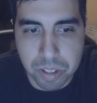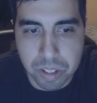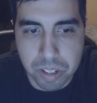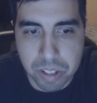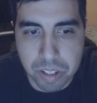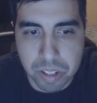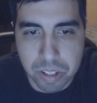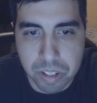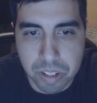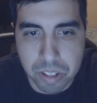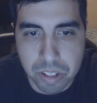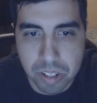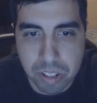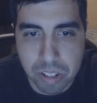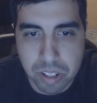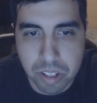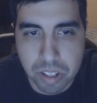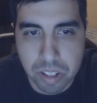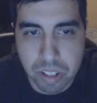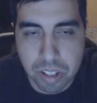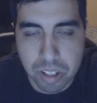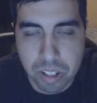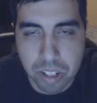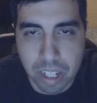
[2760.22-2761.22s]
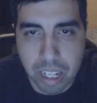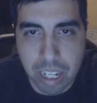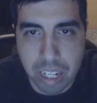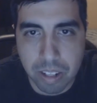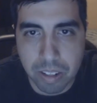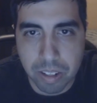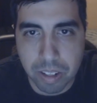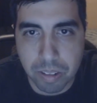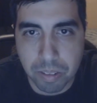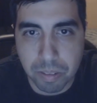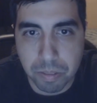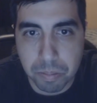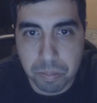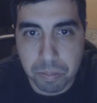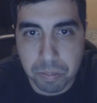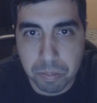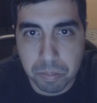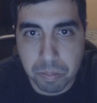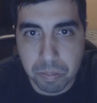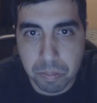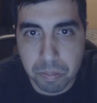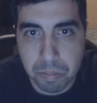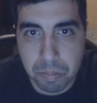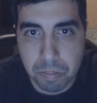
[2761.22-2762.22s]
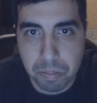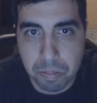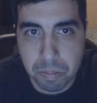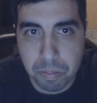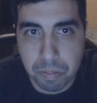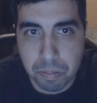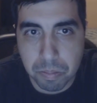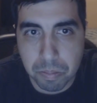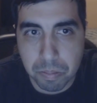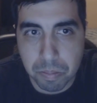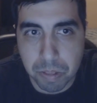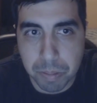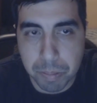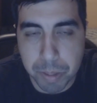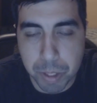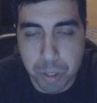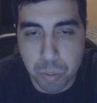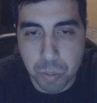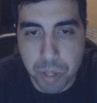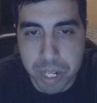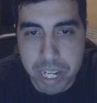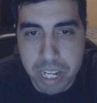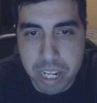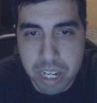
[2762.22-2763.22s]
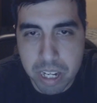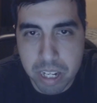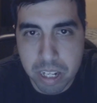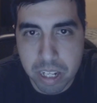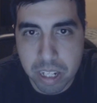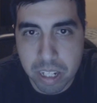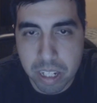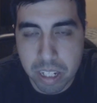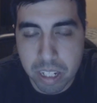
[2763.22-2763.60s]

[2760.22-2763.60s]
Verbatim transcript: was this? I don't know. Maybe twenty?